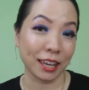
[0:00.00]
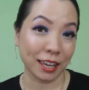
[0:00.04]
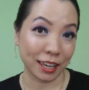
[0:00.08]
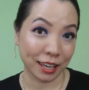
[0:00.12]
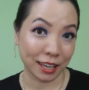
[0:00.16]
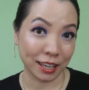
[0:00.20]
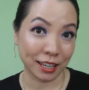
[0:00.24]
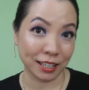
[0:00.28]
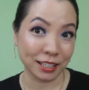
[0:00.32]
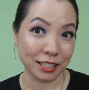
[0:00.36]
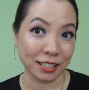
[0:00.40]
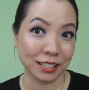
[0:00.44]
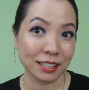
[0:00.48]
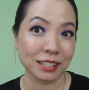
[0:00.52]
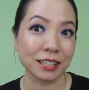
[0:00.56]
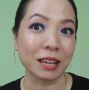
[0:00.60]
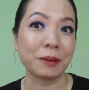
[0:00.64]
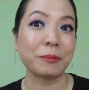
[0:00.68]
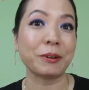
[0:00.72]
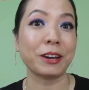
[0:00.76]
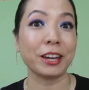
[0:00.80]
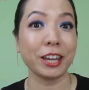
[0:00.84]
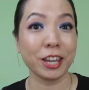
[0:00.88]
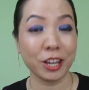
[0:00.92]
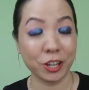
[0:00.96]
and
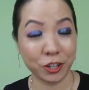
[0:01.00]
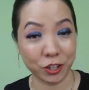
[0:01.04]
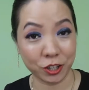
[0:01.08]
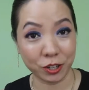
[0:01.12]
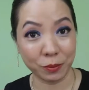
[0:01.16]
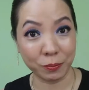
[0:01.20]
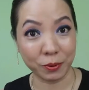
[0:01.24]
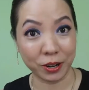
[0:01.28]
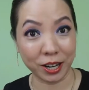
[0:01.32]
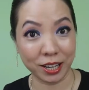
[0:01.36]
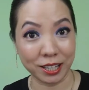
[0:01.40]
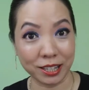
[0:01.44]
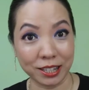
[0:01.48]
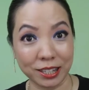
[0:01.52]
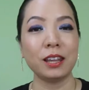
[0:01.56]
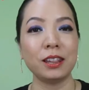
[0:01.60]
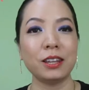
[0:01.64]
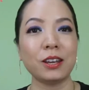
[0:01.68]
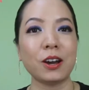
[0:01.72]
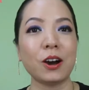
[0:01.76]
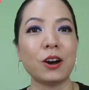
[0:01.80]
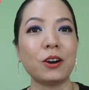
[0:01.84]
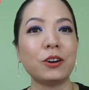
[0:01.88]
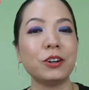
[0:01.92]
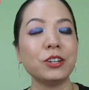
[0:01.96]
some are Asia brands.
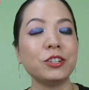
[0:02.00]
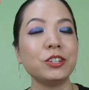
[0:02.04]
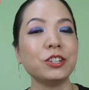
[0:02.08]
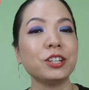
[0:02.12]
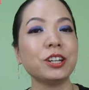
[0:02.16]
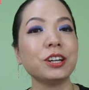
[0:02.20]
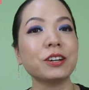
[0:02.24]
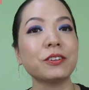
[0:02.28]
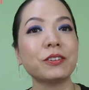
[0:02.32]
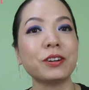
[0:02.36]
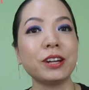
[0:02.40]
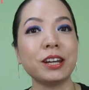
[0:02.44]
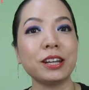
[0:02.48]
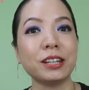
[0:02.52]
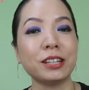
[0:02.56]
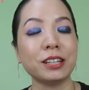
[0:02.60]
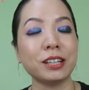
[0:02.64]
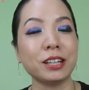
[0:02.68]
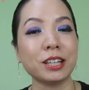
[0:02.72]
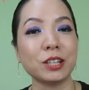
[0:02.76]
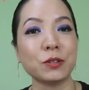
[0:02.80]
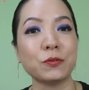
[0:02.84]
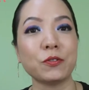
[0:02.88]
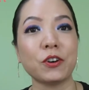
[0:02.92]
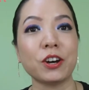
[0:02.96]
The original
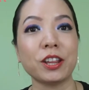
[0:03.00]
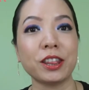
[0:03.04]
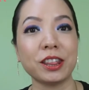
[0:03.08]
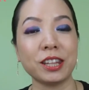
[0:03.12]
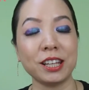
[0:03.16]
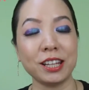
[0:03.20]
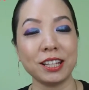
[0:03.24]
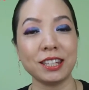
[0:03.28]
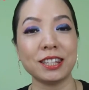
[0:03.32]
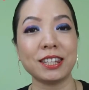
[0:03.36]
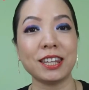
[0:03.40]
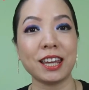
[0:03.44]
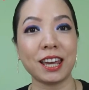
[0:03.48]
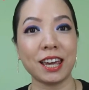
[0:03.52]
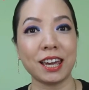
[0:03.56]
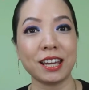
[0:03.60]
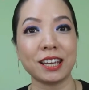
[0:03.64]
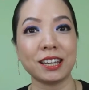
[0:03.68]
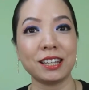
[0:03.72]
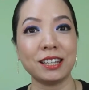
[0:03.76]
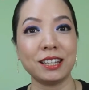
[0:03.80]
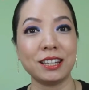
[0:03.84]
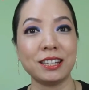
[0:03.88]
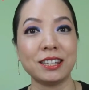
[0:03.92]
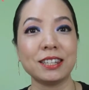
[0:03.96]
creators for this
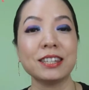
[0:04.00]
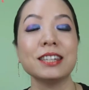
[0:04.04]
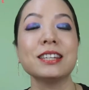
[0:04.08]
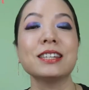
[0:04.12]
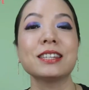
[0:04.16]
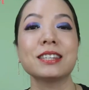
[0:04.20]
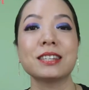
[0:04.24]
tag is